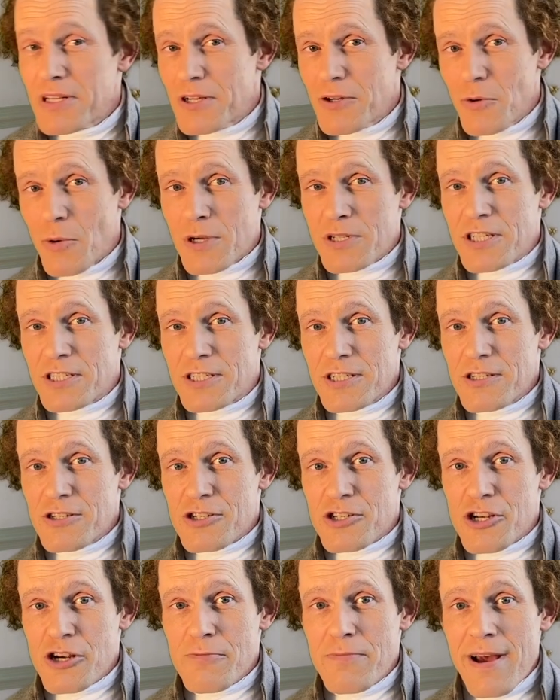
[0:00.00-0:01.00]
Was it
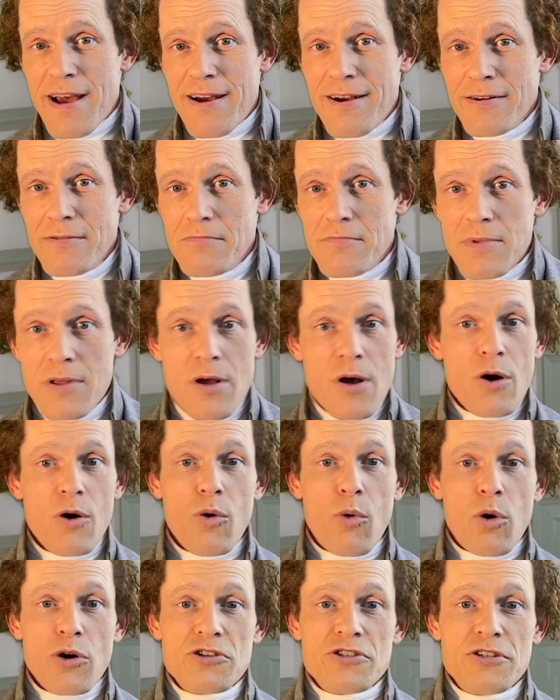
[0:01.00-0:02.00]
Gerbert,
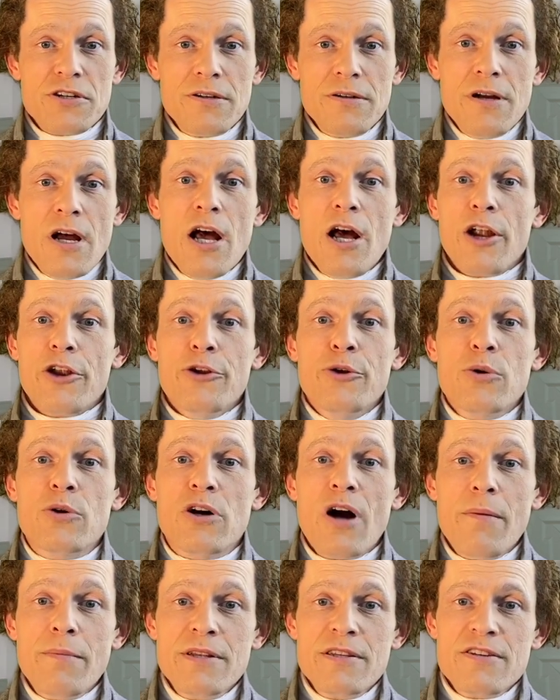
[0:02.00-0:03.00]
Worcester,
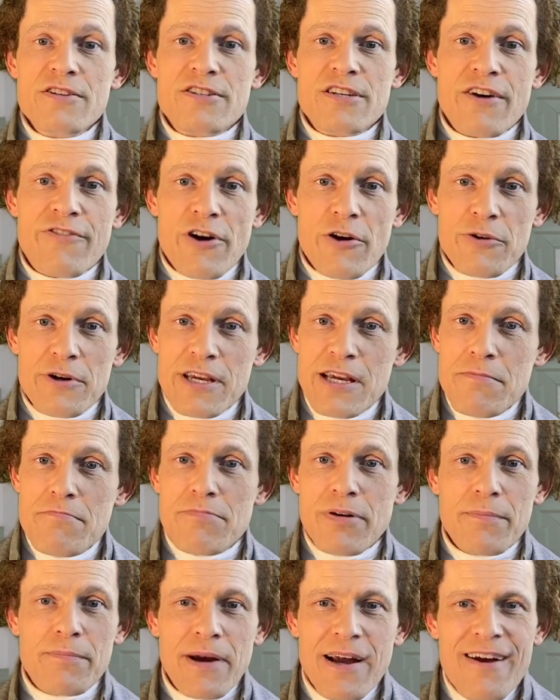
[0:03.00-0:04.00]
Newcomen, Savary,
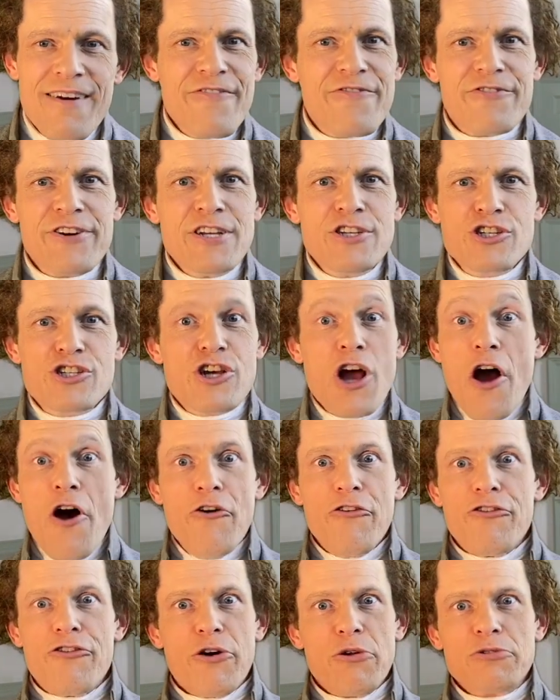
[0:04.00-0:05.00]
Papin, Fitch,
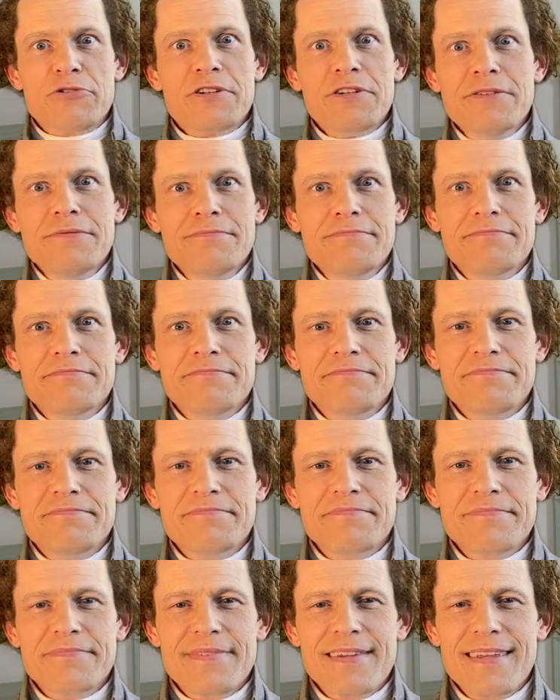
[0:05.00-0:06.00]
Fulton?
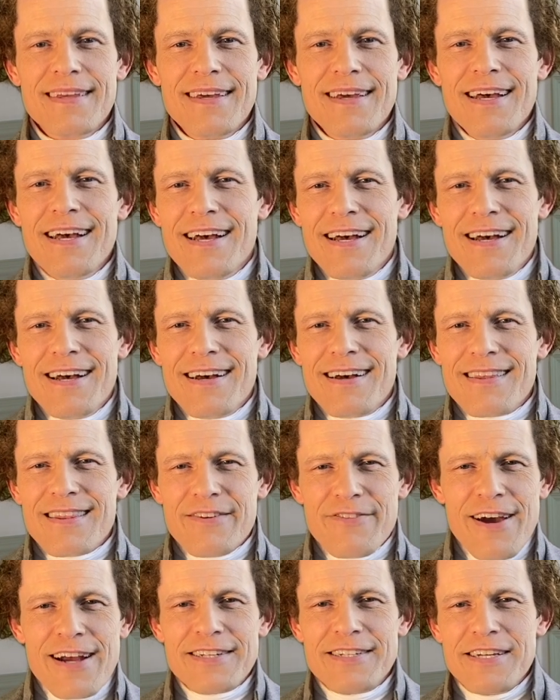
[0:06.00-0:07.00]
The
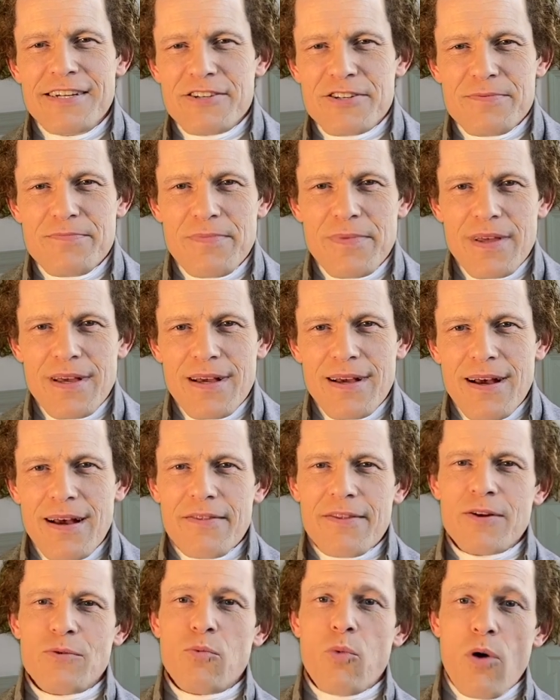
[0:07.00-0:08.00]
fact is
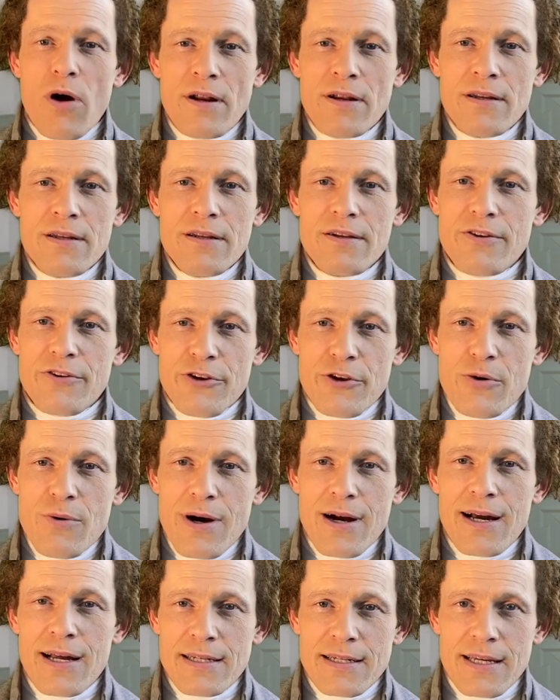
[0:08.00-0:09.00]
that one new
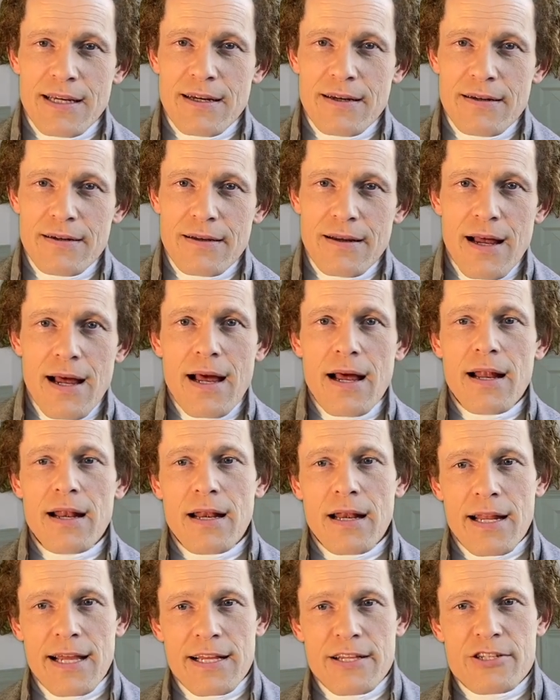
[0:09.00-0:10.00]
idea
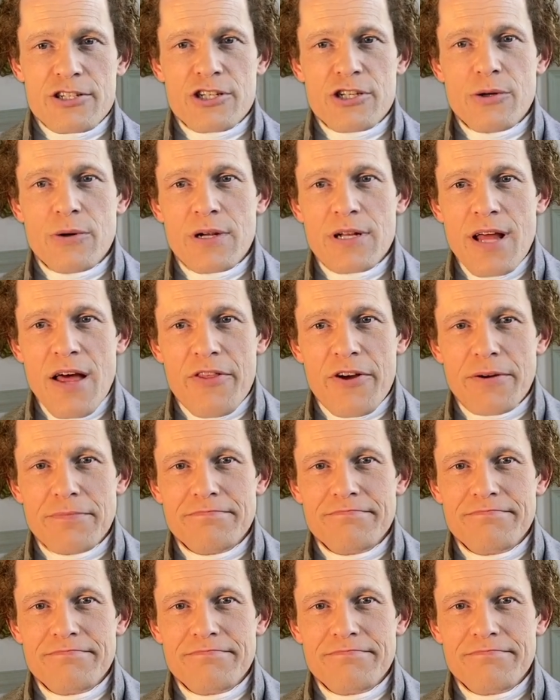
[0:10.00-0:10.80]
leads to another